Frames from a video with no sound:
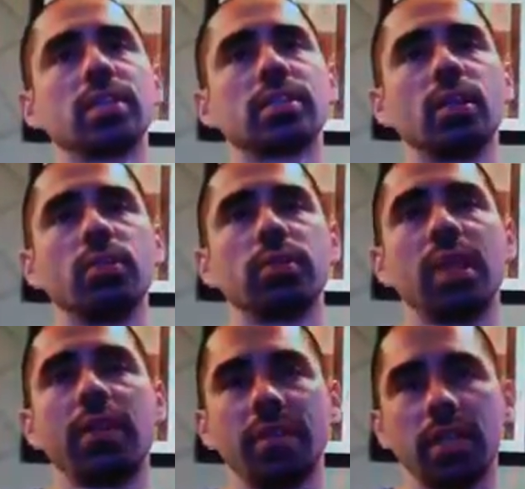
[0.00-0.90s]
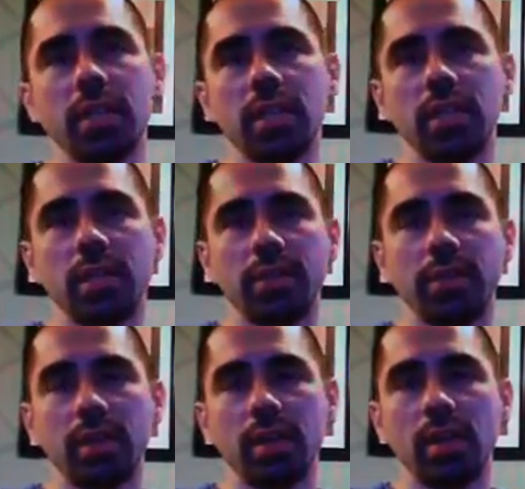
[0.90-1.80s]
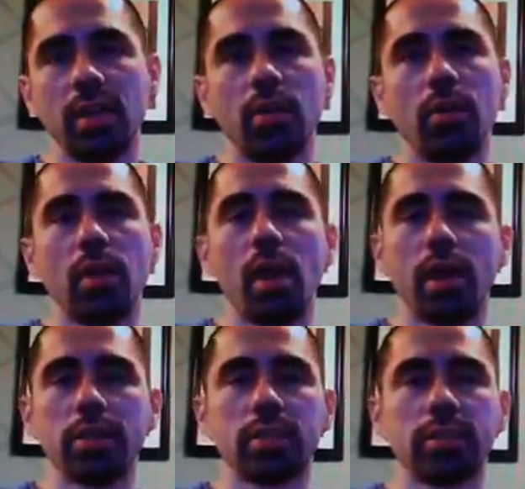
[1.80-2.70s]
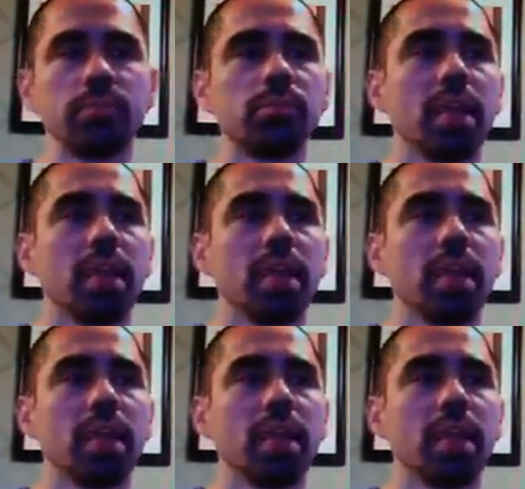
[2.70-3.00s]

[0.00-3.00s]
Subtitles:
So definitely awesome.